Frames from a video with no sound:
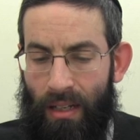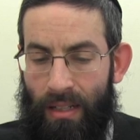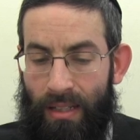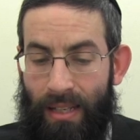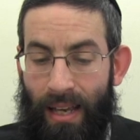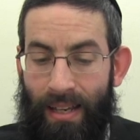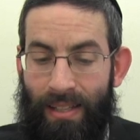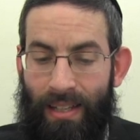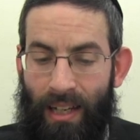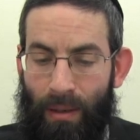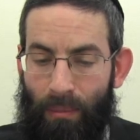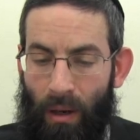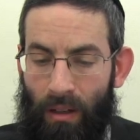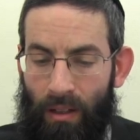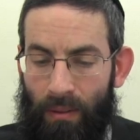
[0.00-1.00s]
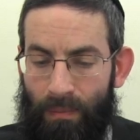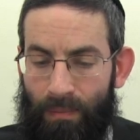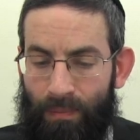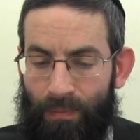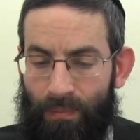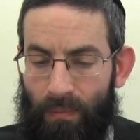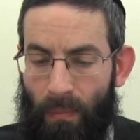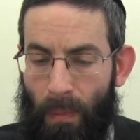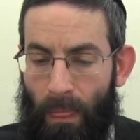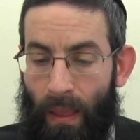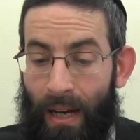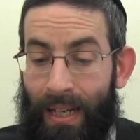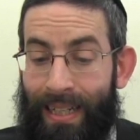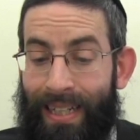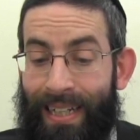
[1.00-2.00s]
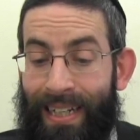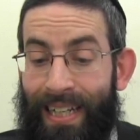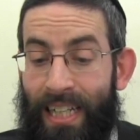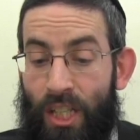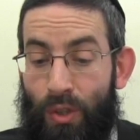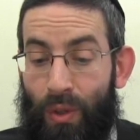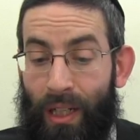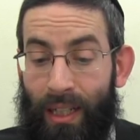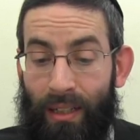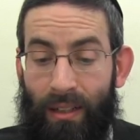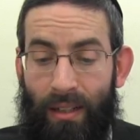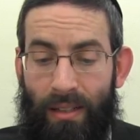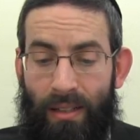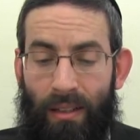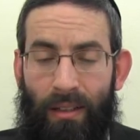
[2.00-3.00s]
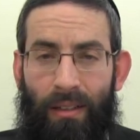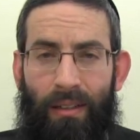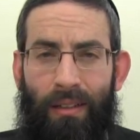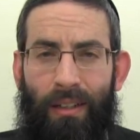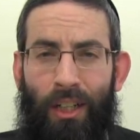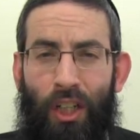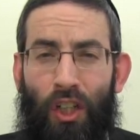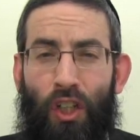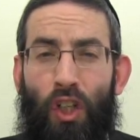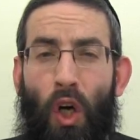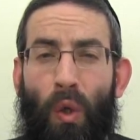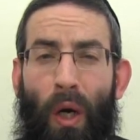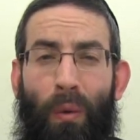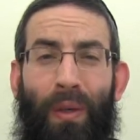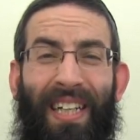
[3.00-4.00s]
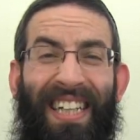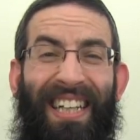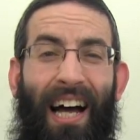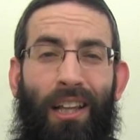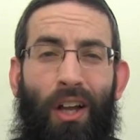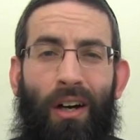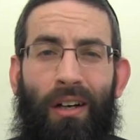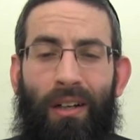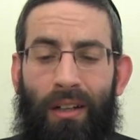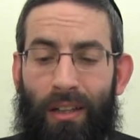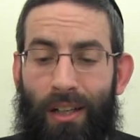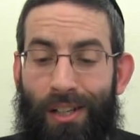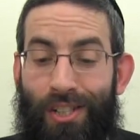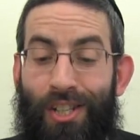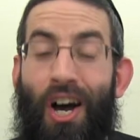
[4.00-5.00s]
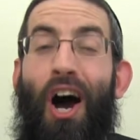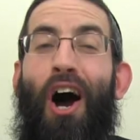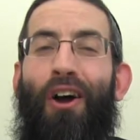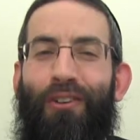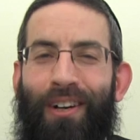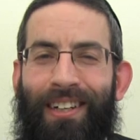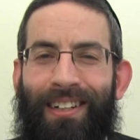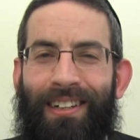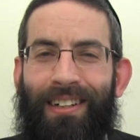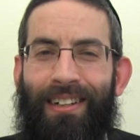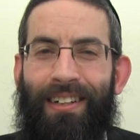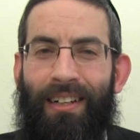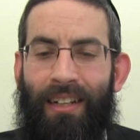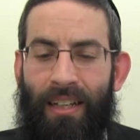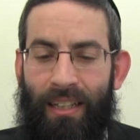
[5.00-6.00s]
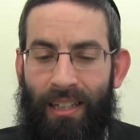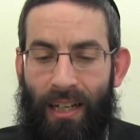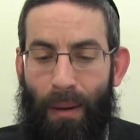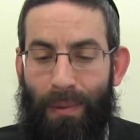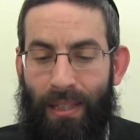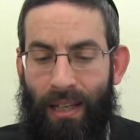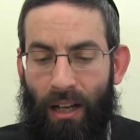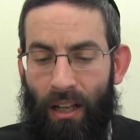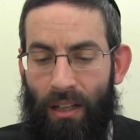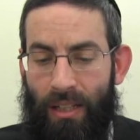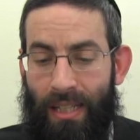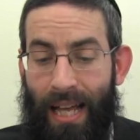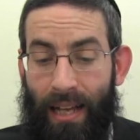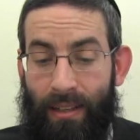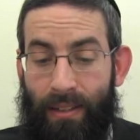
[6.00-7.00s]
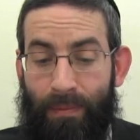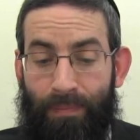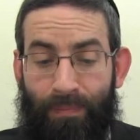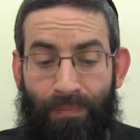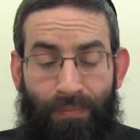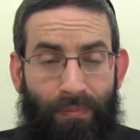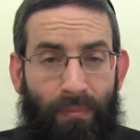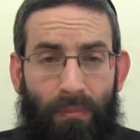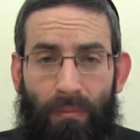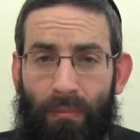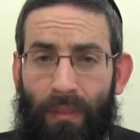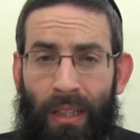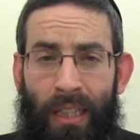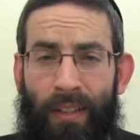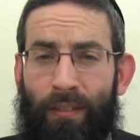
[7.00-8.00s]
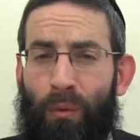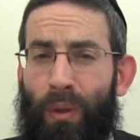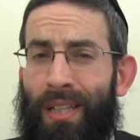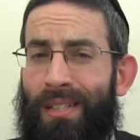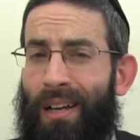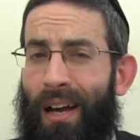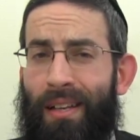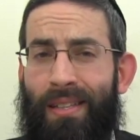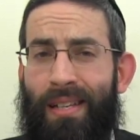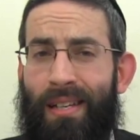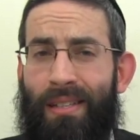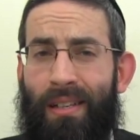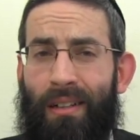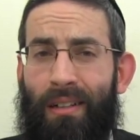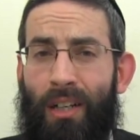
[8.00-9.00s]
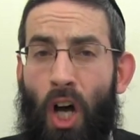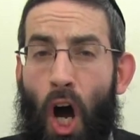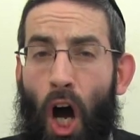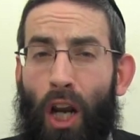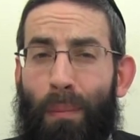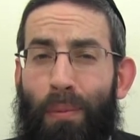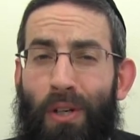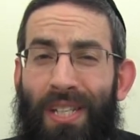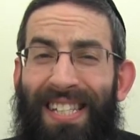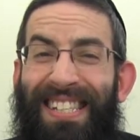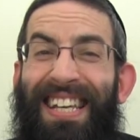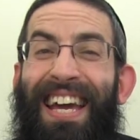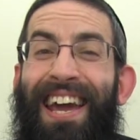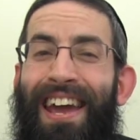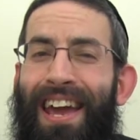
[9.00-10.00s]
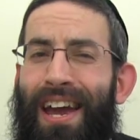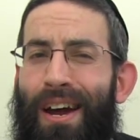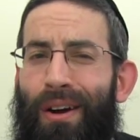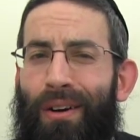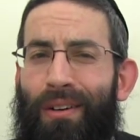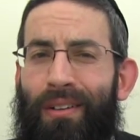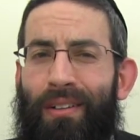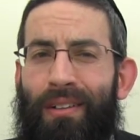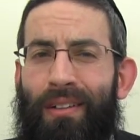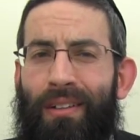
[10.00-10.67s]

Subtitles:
Says the Gemara, ki itzrich hilchasa. You know why we need the halacha? L'sa'arei, to come and tell us that even when there's a chatzitza on a person's hair,